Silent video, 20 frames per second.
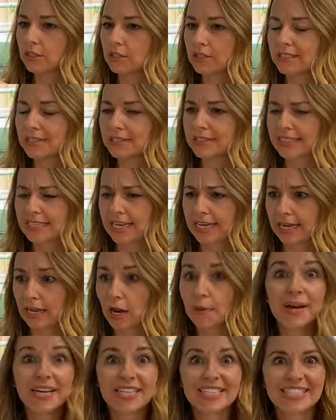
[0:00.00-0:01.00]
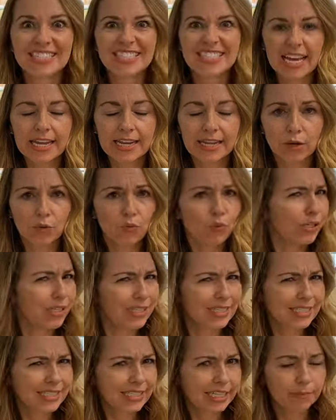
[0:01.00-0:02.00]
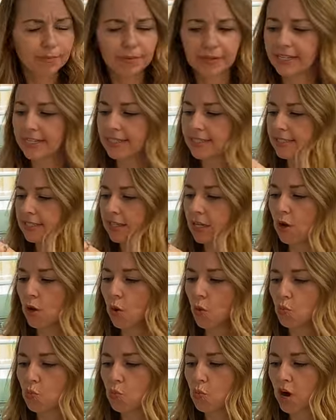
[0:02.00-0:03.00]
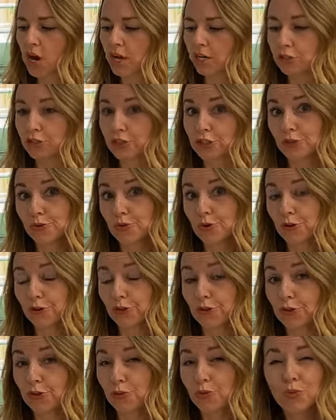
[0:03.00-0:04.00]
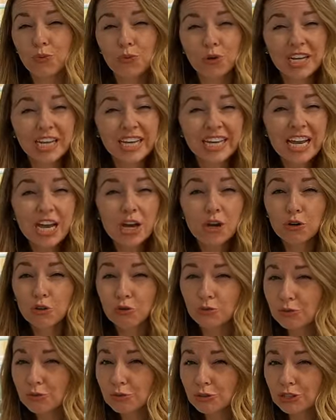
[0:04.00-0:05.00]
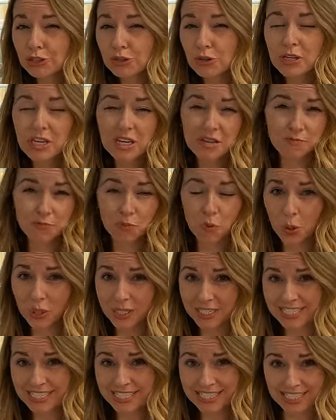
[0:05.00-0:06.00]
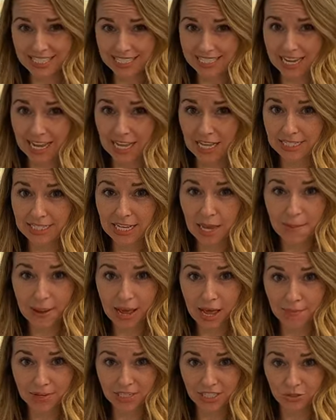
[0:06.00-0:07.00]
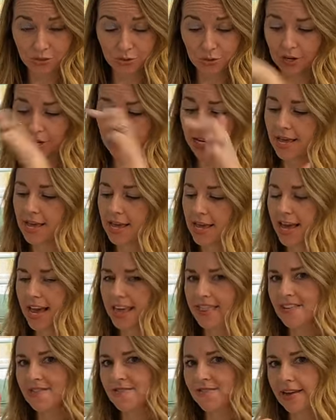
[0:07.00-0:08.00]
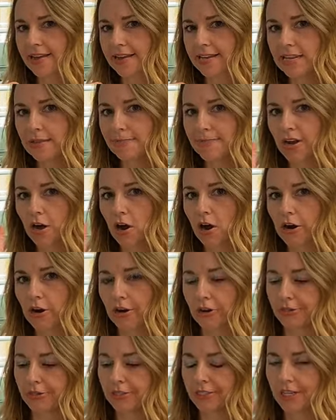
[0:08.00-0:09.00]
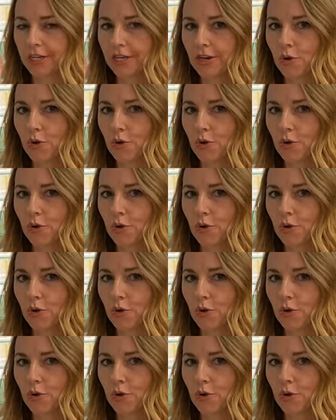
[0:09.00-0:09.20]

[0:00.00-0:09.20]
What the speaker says: Second, my setting. Where does it take place? 1, 2, 3 crucial, important details about my story. And then finally, my heart.